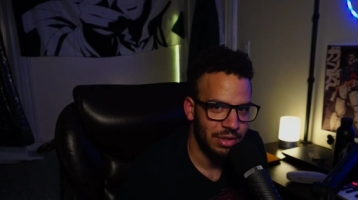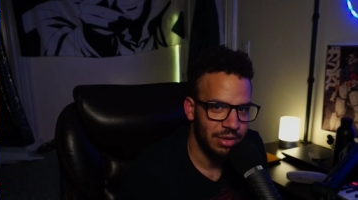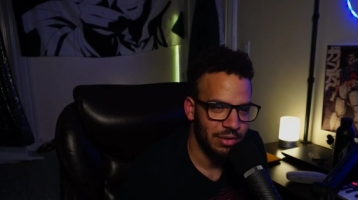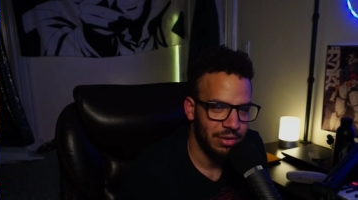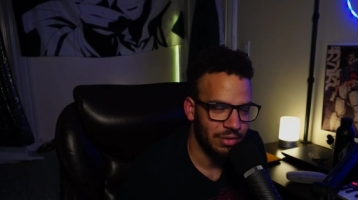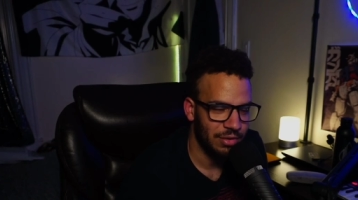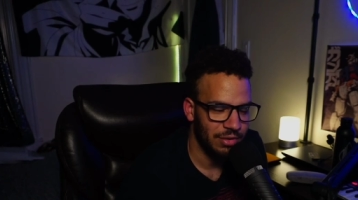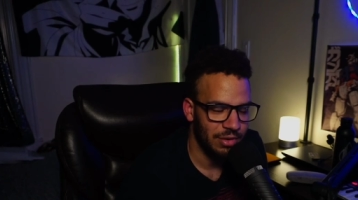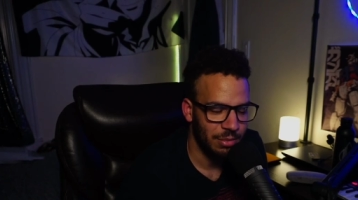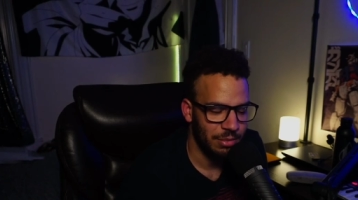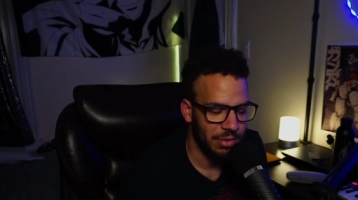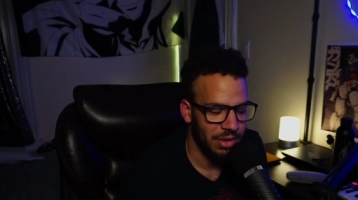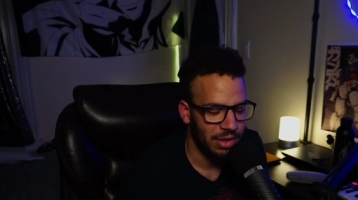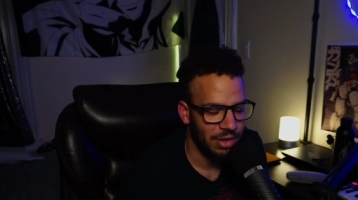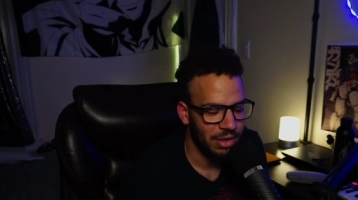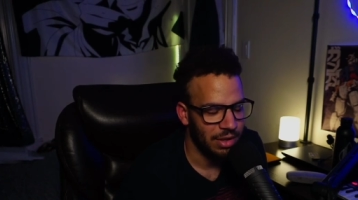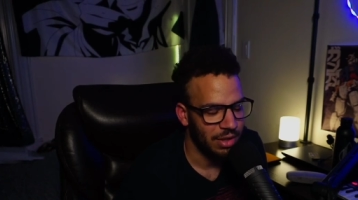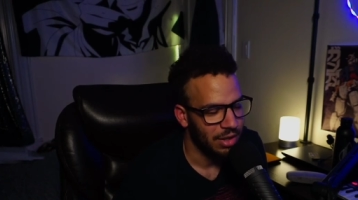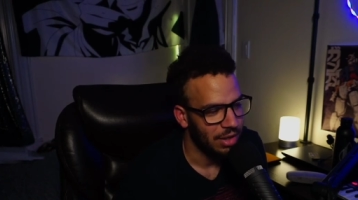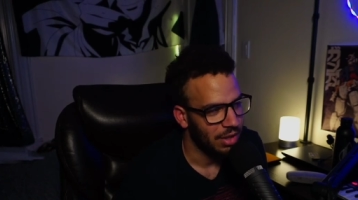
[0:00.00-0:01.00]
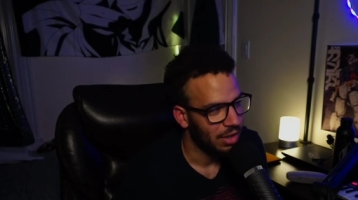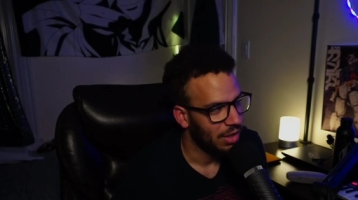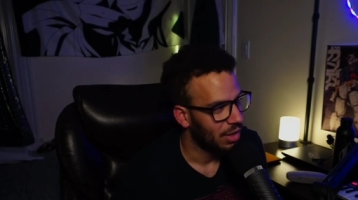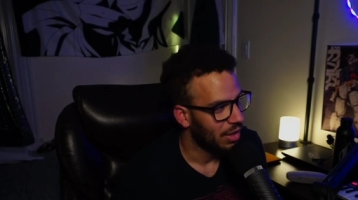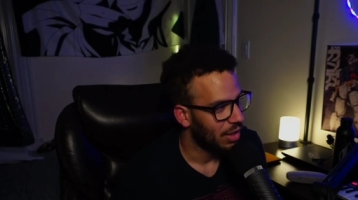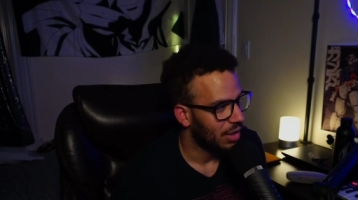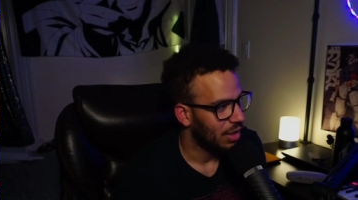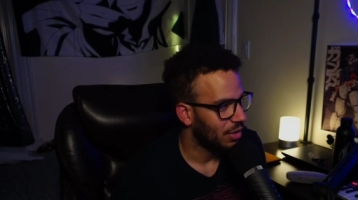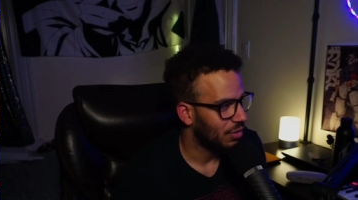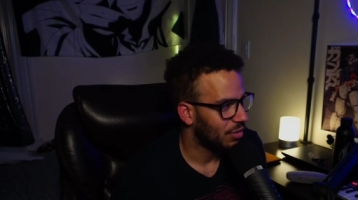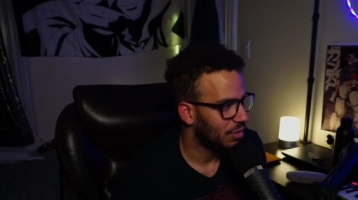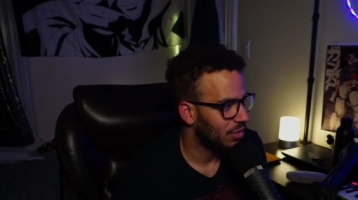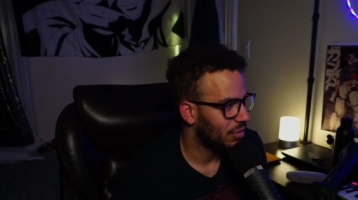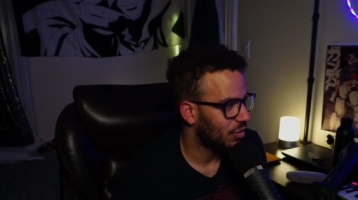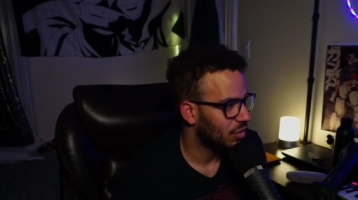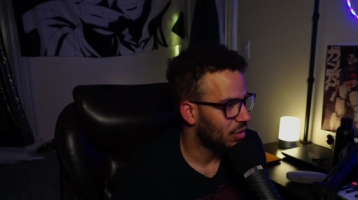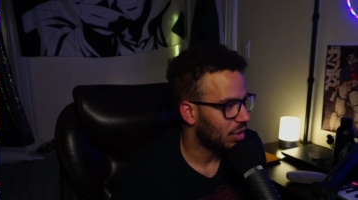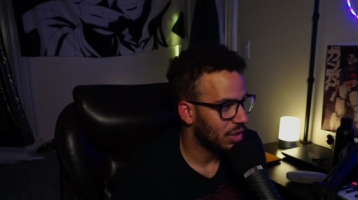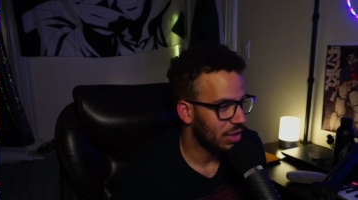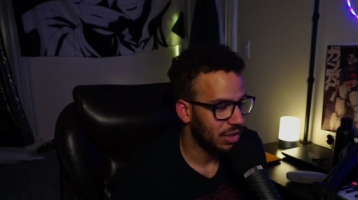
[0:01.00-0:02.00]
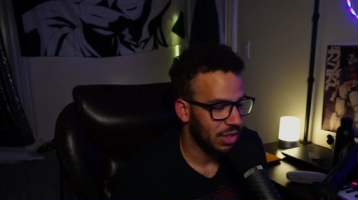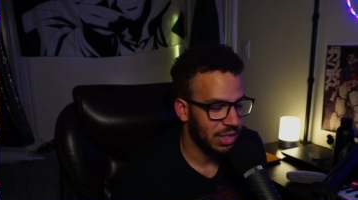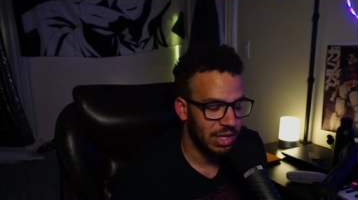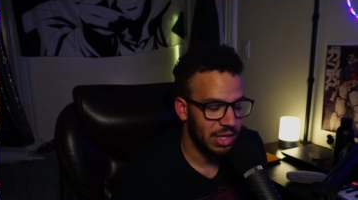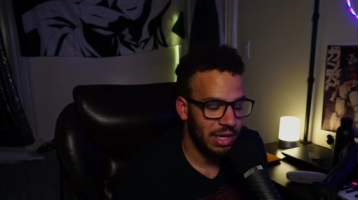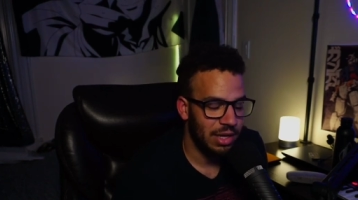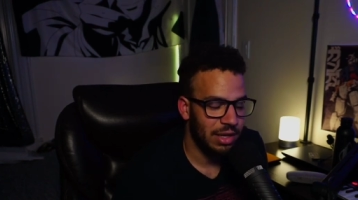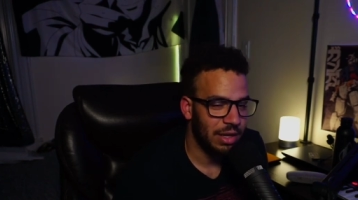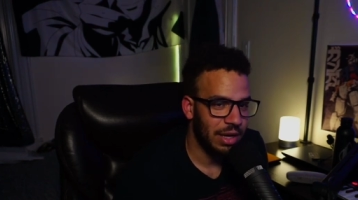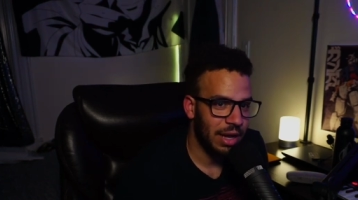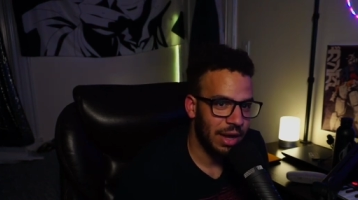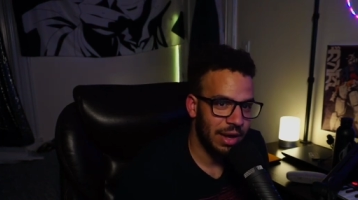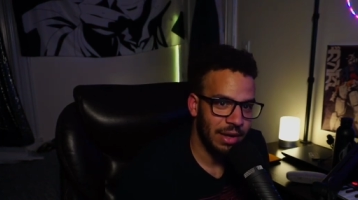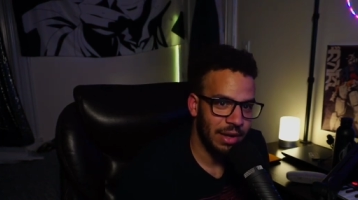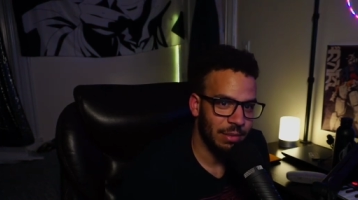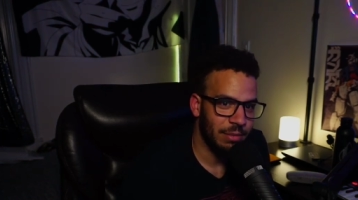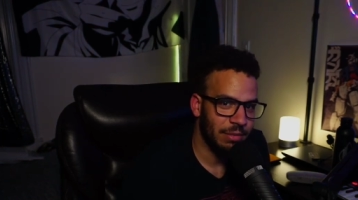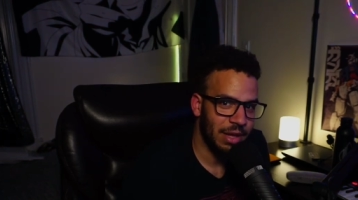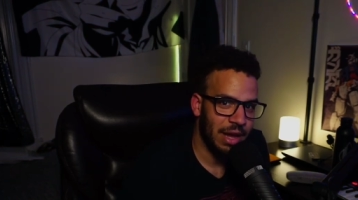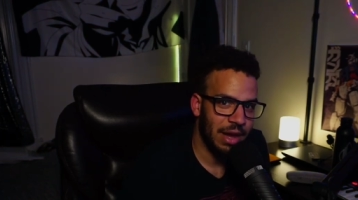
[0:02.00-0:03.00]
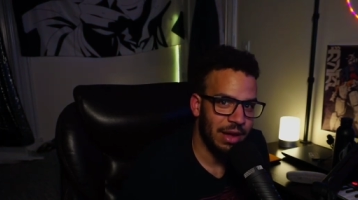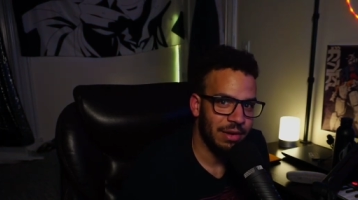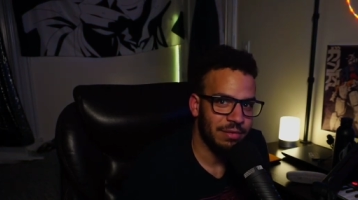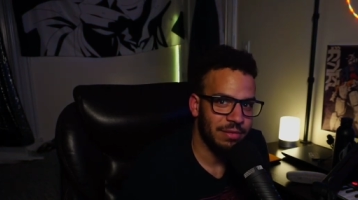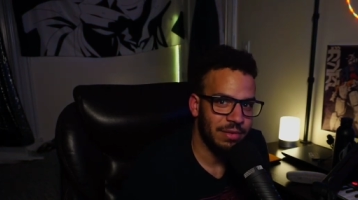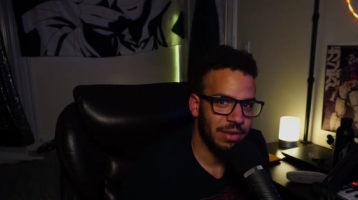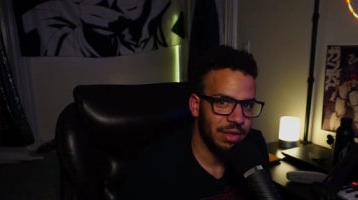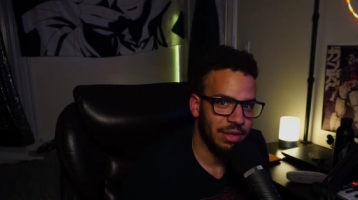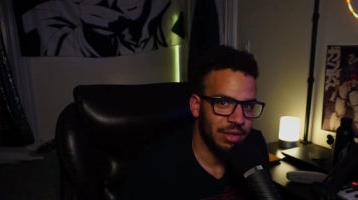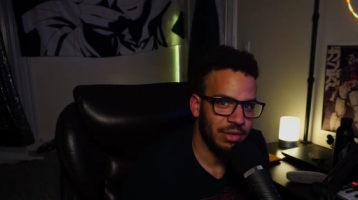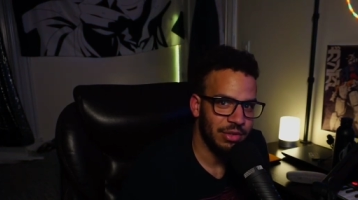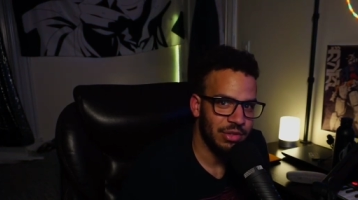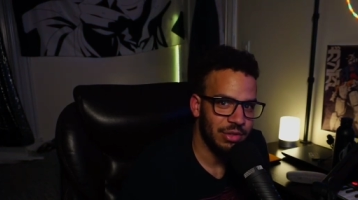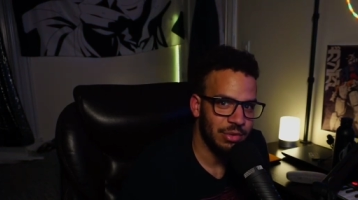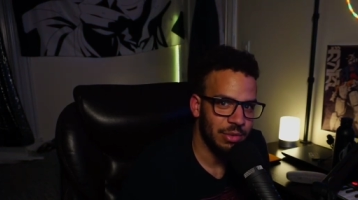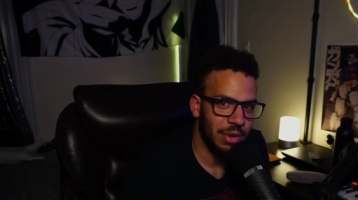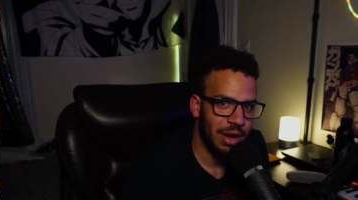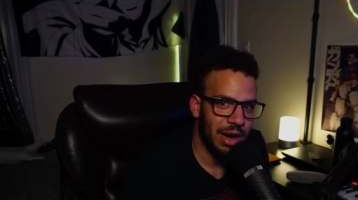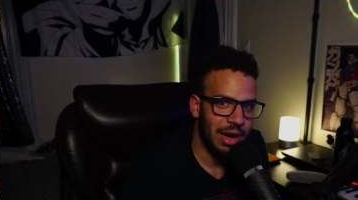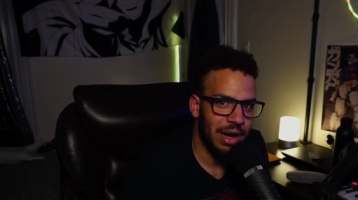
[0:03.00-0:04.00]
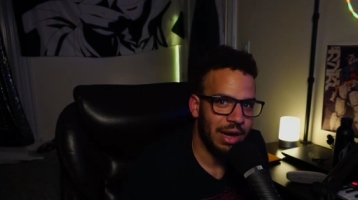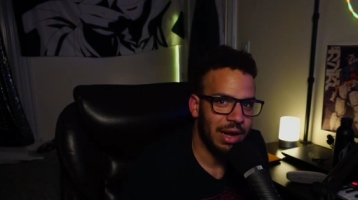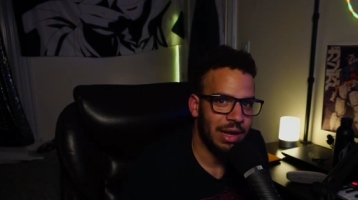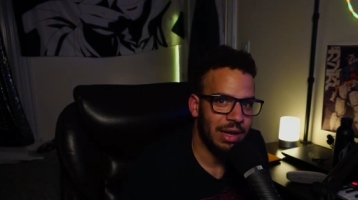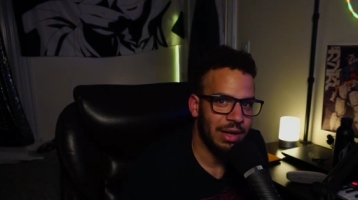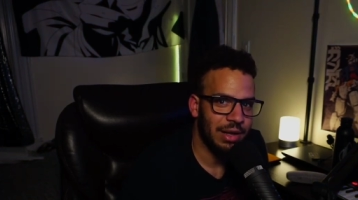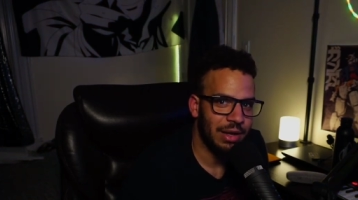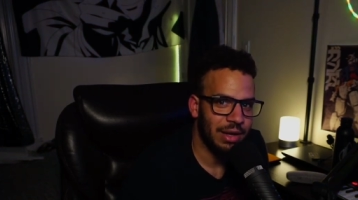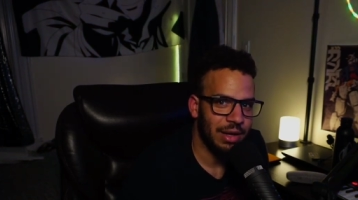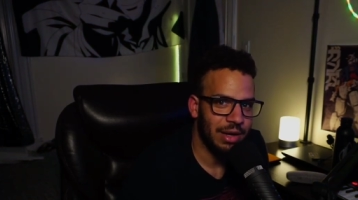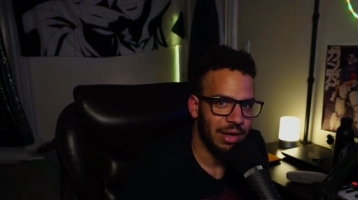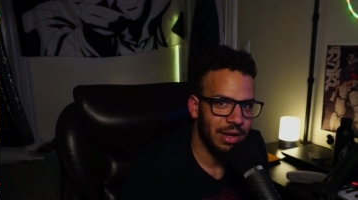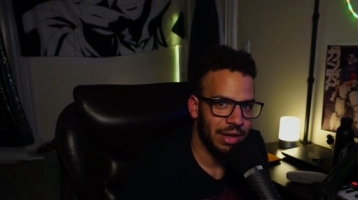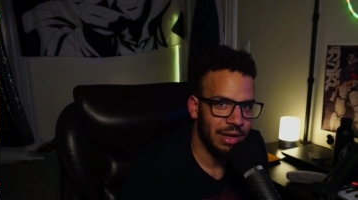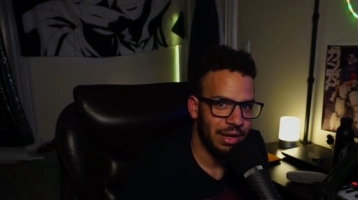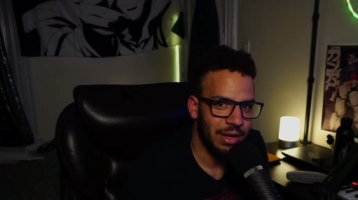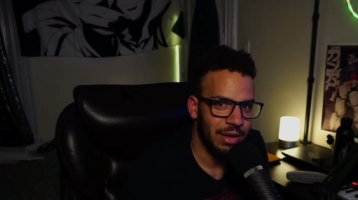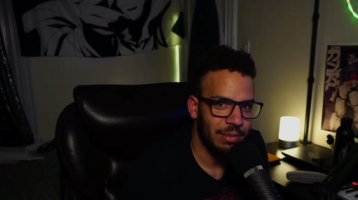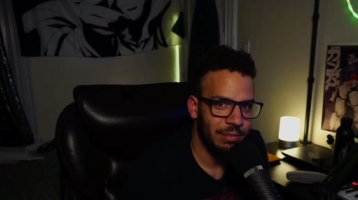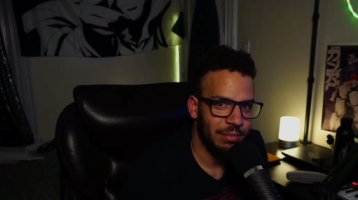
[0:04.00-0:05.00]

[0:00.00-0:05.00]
something as you can tell, I am not feeling too hot. Um,